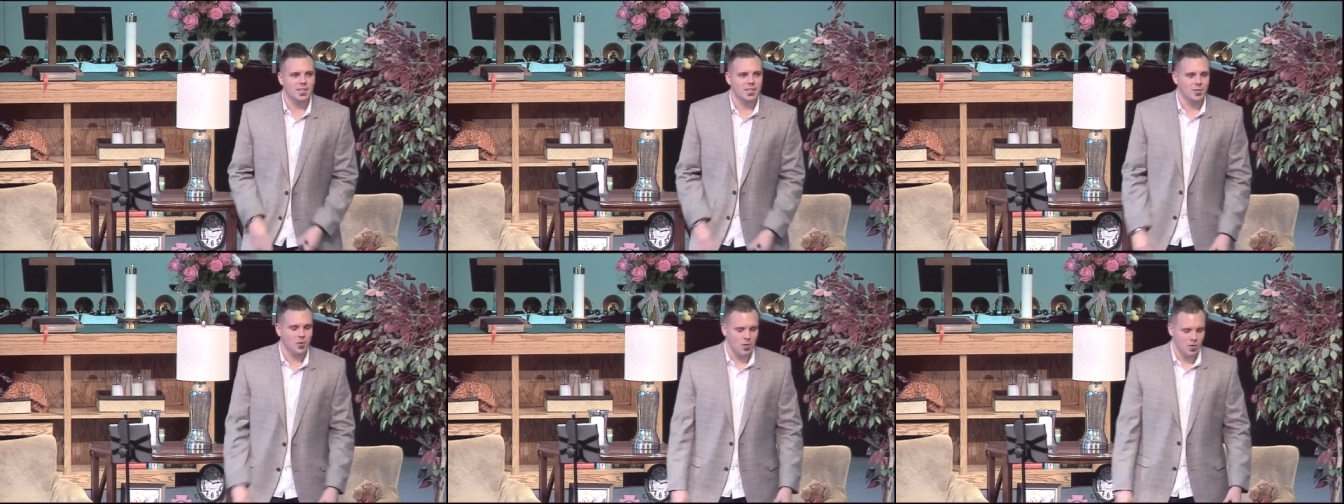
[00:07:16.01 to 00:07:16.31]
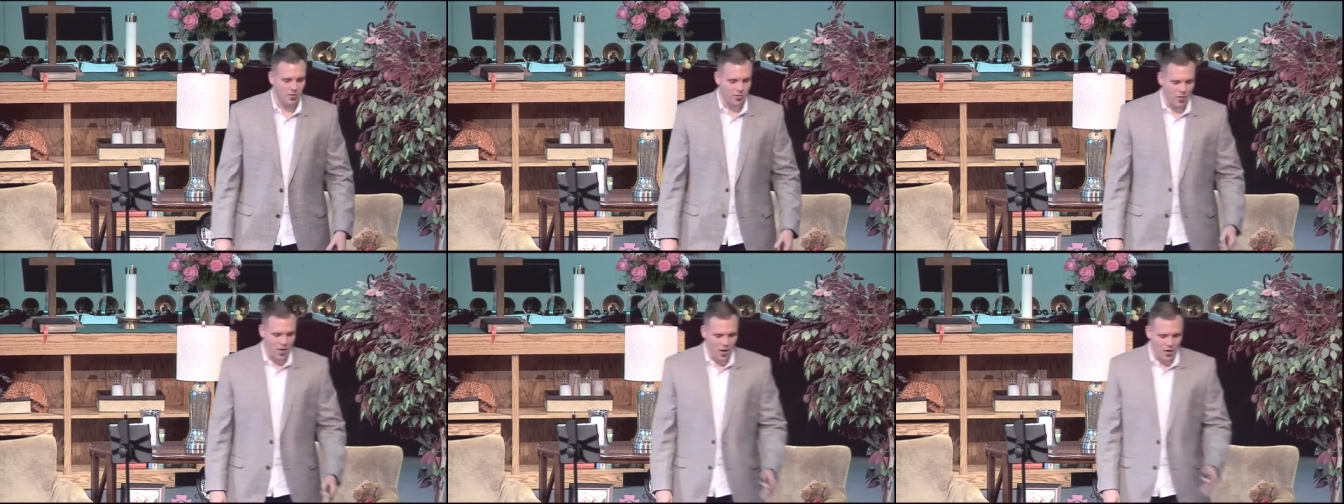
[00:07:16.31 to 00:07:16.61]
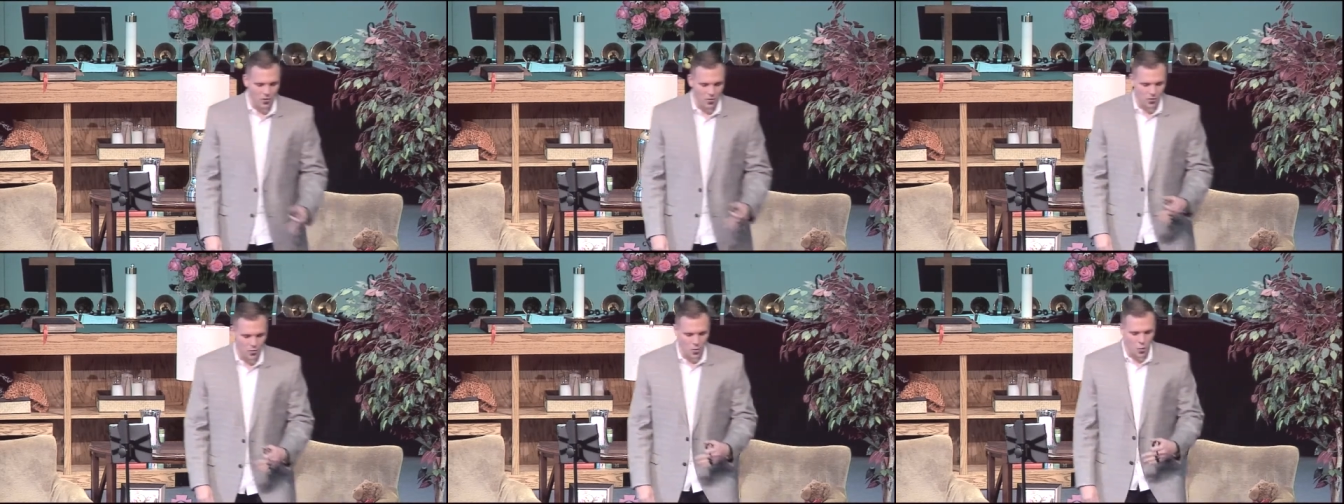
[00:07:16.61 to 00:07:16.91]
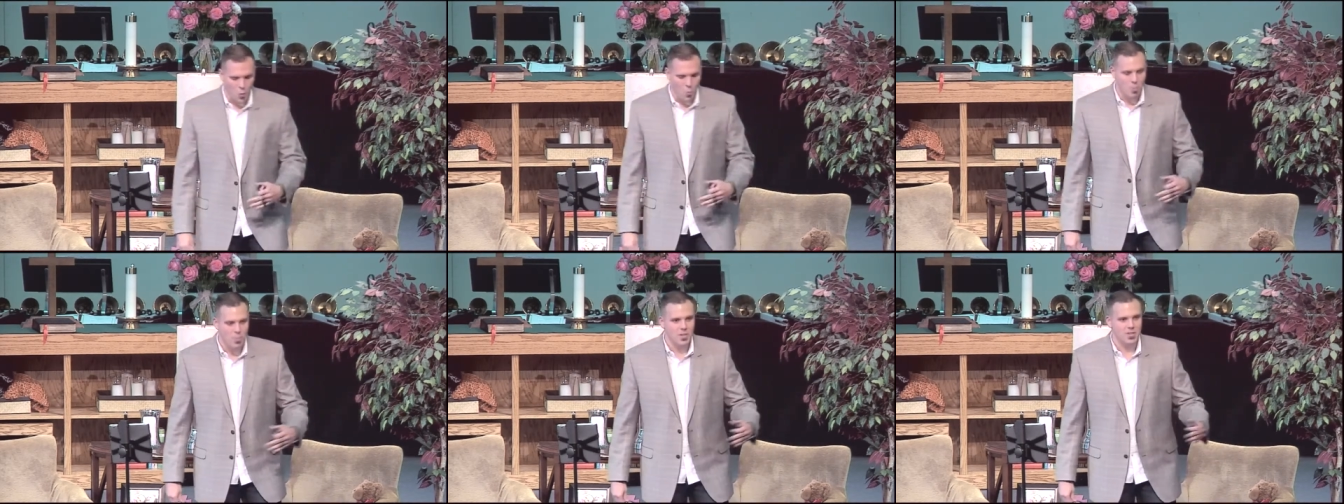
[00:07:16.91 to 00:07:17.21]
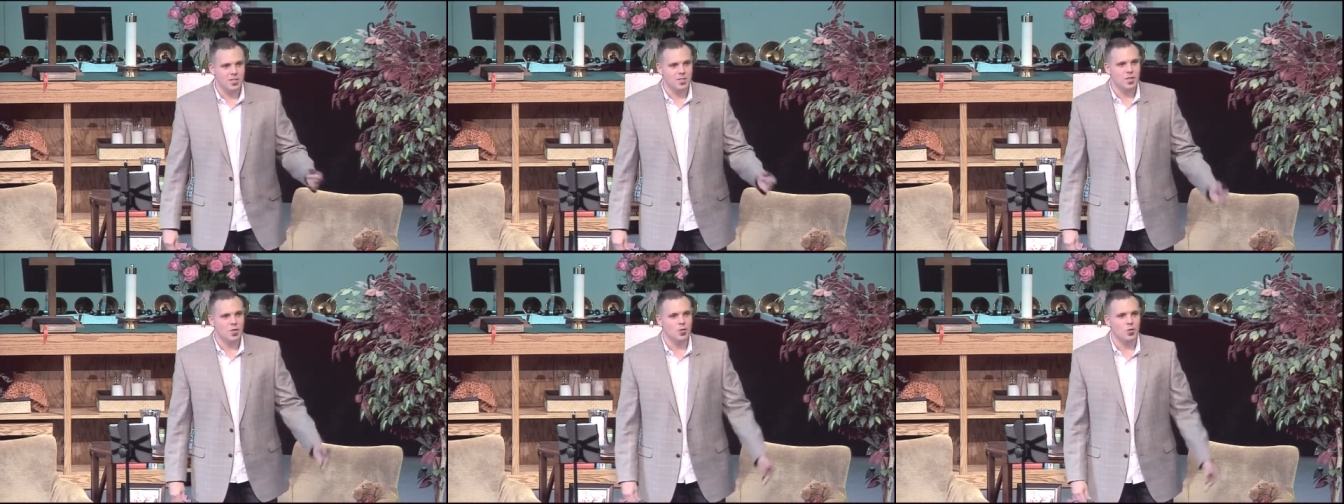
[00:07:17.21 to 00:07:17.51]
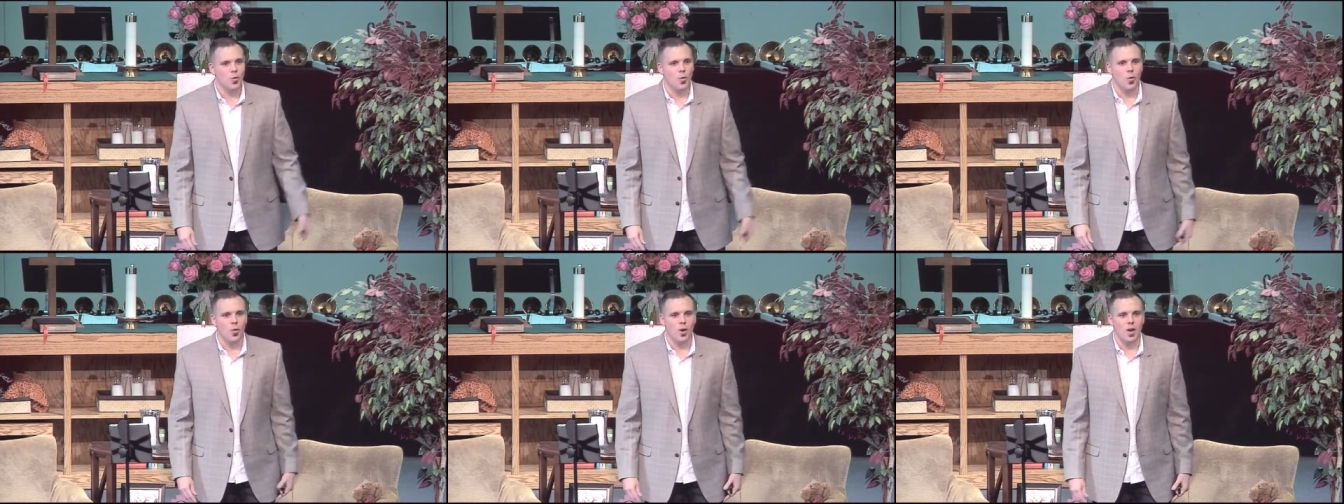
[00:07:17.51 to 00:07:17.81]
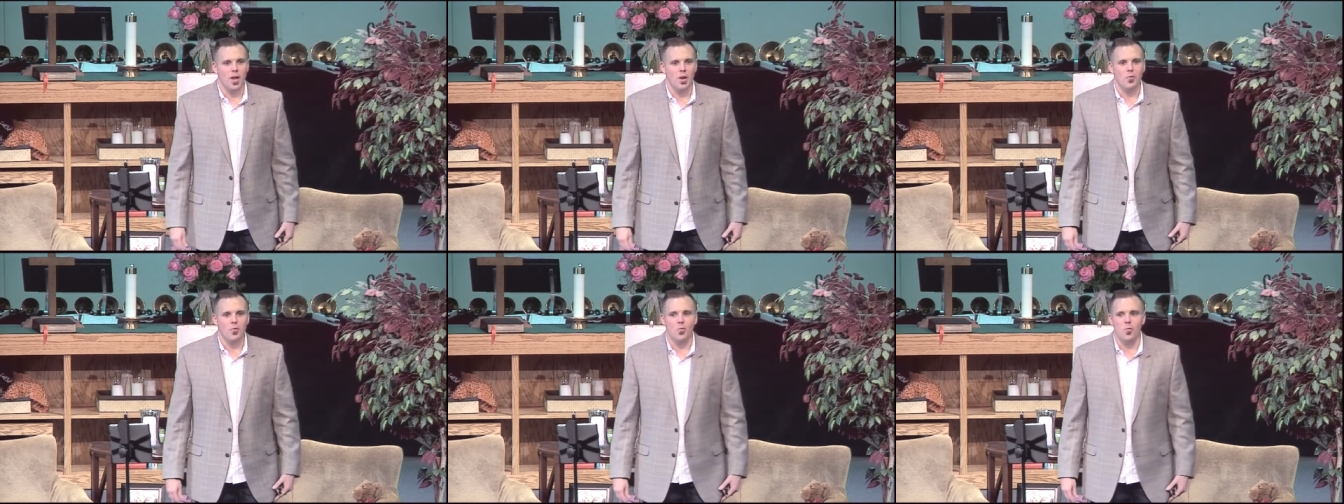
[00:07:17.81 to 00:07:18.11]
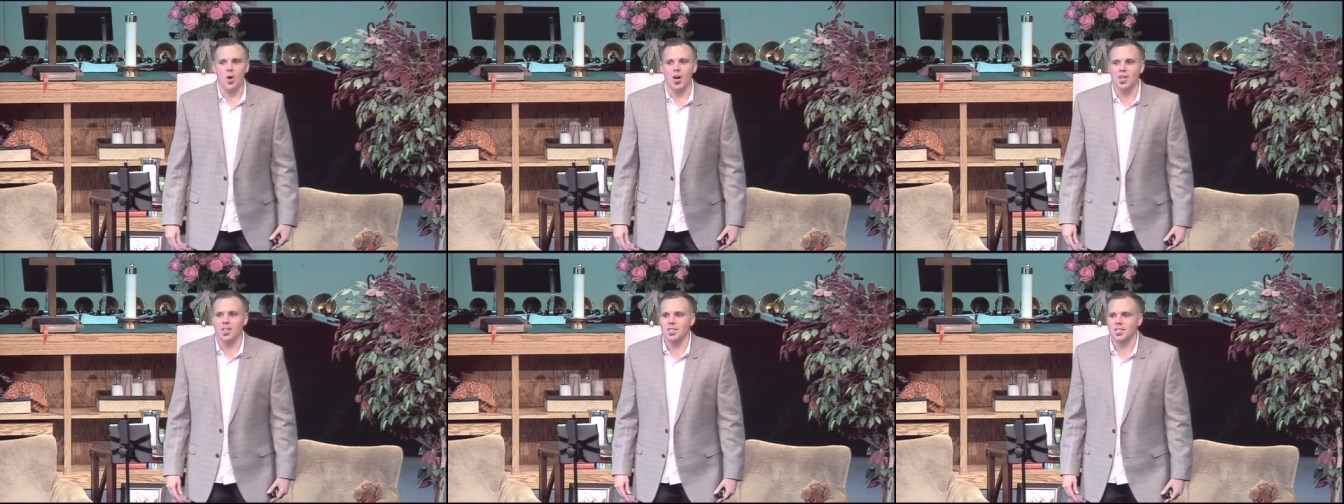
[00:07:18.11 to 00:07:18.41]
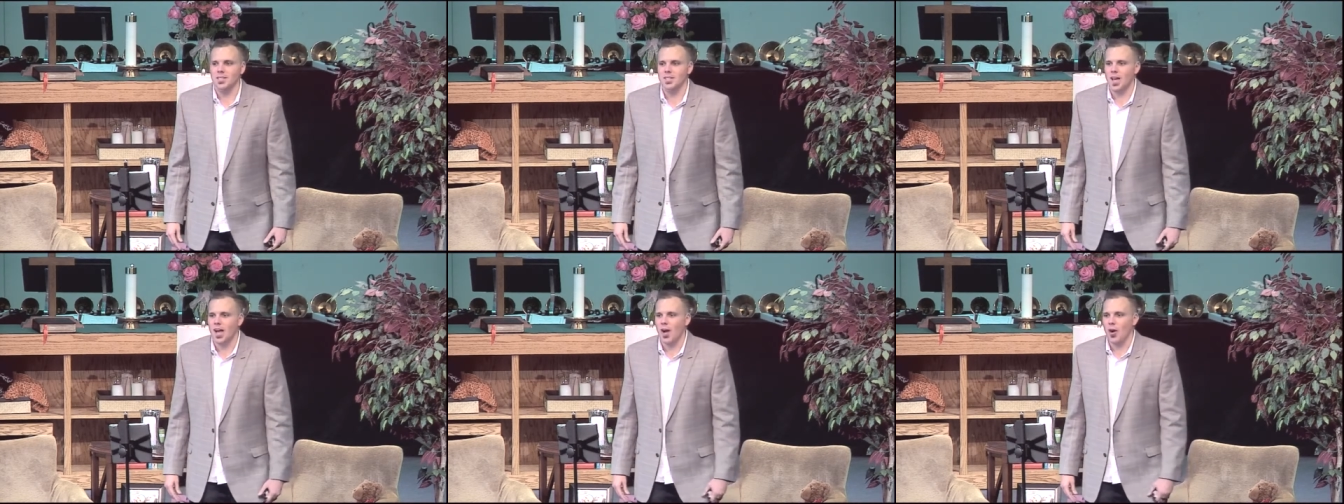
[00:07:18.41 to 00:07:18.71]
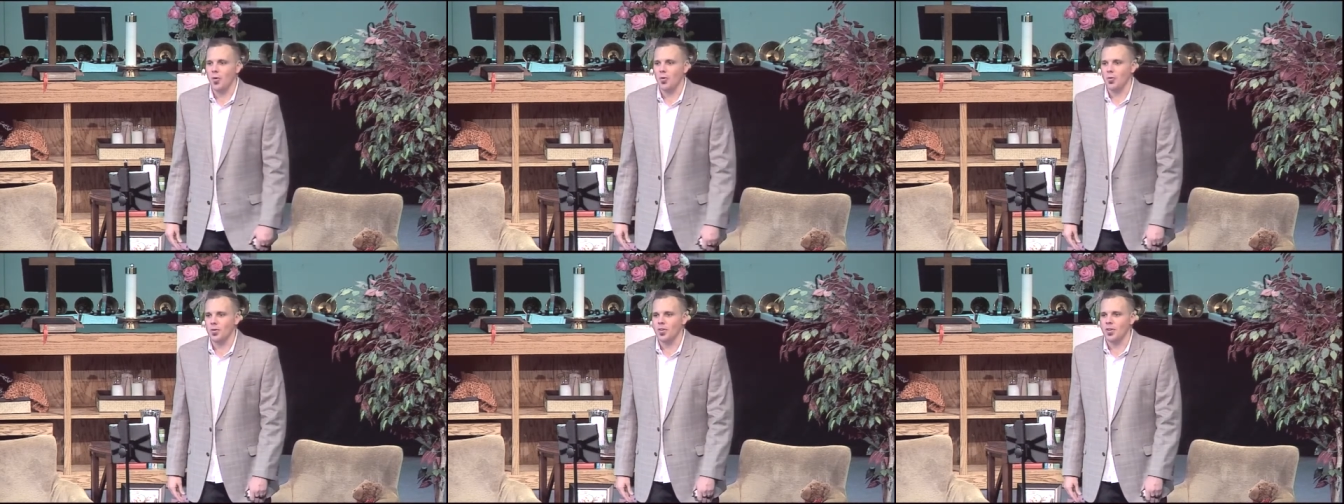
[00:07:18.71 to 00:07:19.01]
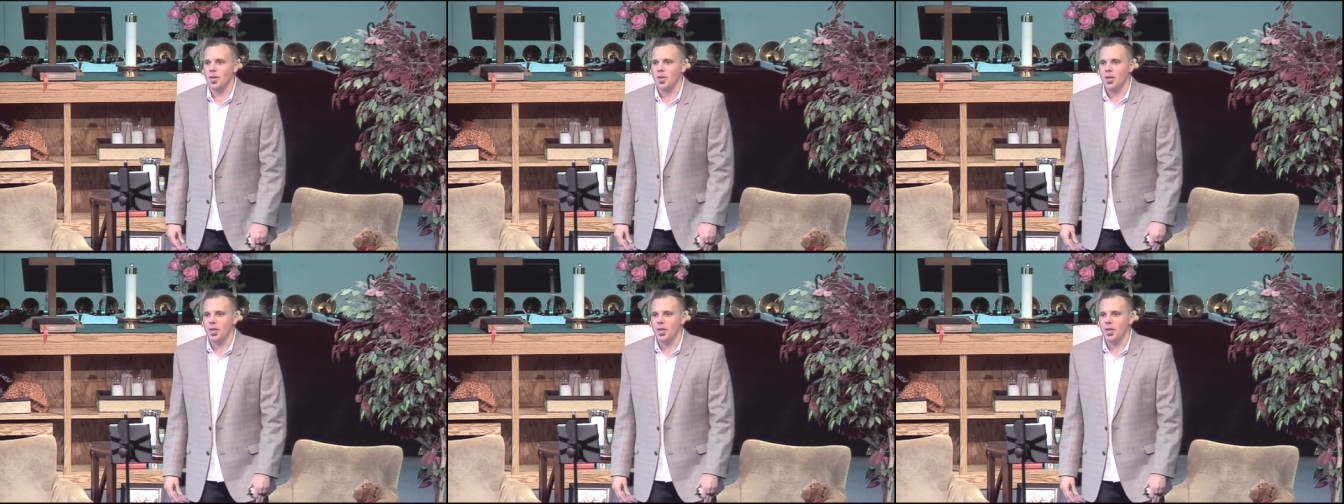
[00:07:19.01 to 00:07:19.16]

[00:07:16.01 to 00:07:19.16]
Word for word: So the father opens the door and runs out